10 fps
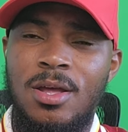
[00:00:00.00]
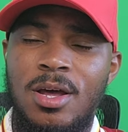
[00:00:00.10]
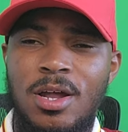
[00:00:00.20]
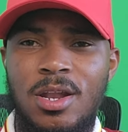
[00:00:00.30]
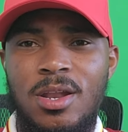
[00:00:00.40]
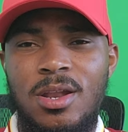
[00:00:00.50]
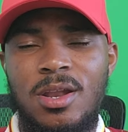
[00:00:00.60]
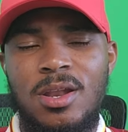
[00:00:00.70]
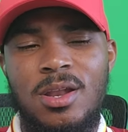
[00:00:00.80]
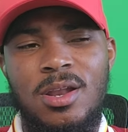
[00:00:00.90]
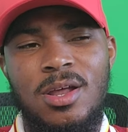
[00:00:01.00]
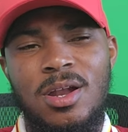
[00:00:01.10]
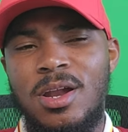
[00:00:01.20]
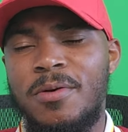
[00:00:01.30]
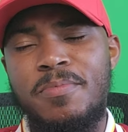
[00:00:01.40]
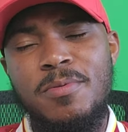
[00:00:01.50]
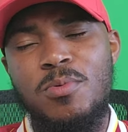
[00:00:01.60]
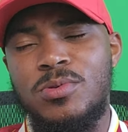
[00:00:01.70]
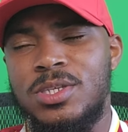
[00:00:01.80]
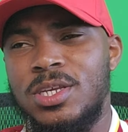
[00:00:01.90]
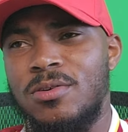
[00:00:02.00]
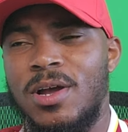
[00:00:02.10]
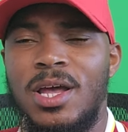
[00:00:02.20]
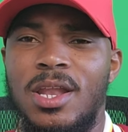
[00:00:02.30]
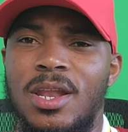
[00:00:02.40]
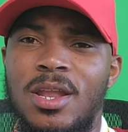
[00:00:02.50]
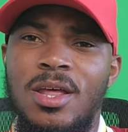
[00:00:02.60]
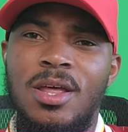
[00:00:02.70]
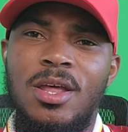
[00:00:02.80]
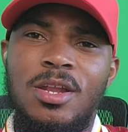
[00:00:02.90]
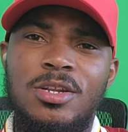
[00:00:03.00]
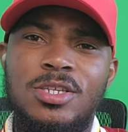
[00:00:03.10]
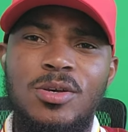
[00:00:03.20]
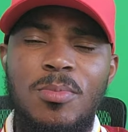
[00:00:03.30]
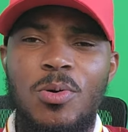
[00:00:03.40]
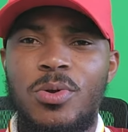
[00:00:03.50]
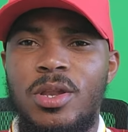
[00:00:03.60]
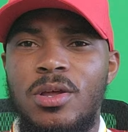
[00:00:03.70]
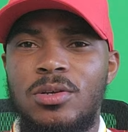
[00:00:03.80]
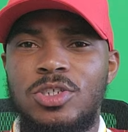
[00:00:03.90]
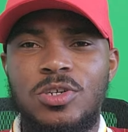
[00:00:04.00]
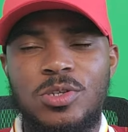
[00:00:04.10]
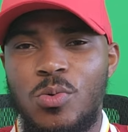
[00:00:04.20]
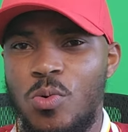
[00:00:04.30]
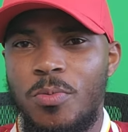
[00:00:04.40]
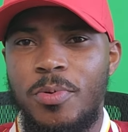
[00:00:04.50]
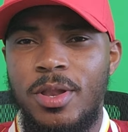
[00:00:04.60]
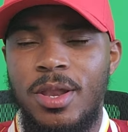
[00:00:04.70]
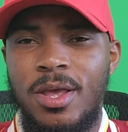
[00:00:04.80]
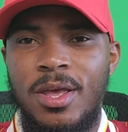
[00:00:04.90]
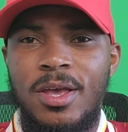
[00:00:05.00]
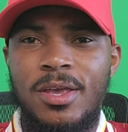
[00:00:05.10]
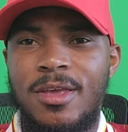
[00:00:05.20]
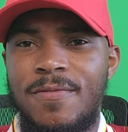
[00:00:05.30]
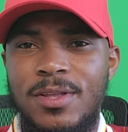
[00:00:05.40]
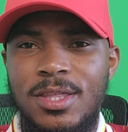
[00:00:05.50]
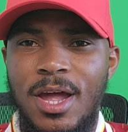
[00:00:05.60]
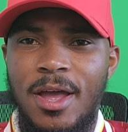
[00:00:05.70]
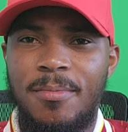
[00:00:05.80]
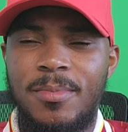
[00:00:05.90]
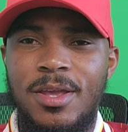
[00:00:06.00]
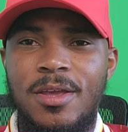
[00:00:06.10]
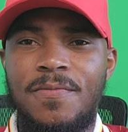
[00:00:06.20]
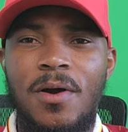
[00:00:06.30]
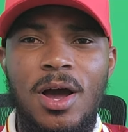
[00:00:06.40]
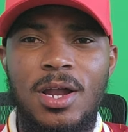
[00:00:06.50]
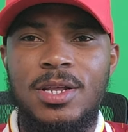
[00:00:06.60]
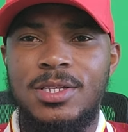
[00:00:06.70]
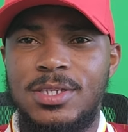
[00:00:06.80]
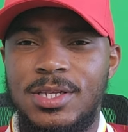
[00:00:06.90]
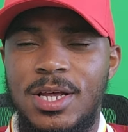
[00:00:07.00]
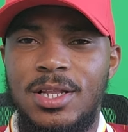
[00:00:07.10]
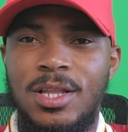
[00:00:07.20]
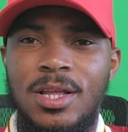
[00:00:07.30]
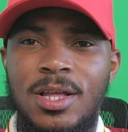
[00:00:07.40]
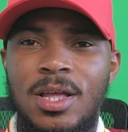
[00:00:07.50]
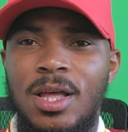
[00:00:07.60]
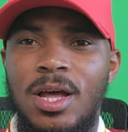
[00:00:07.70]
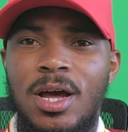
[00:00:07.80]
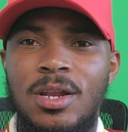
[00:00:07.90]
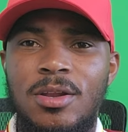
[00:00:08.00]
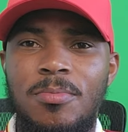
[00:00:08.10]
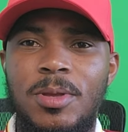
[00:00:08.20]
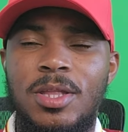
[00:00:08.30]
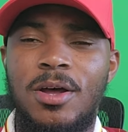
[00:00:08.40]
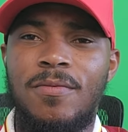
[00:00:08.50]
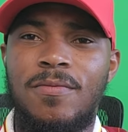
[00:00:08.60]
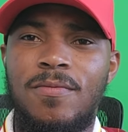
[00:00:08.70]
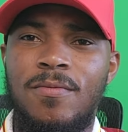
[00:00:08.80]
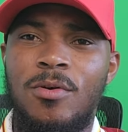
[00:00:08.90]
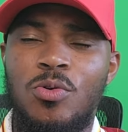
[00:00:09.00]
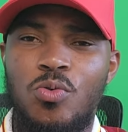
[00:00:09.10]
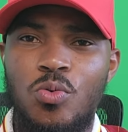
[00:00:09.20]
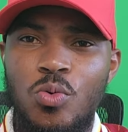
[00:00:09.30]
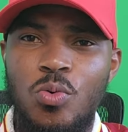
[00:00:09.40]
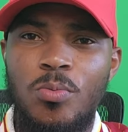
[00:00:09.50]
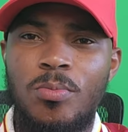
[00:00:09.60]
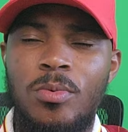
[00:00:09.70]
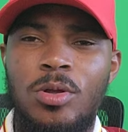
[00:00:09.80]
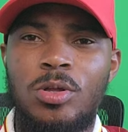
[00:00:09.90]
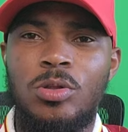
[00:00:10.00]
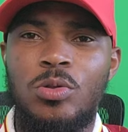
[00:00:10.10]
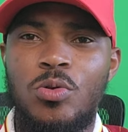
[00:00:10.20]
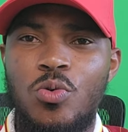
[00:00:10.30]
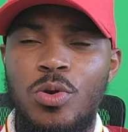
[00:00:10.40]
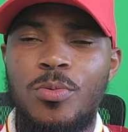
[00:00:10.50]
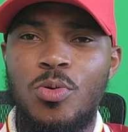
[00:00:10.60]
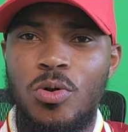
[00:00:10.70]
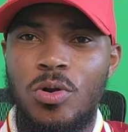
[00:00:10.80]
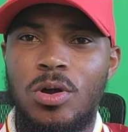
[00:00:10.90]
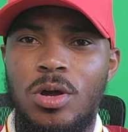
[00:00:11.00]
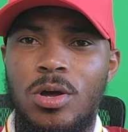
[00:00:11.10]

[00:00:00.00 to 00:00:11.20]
And a lot of people will say, Ryan, the summer window just opened. Give it time. Give Arnold Slot a little bit of room to do him work.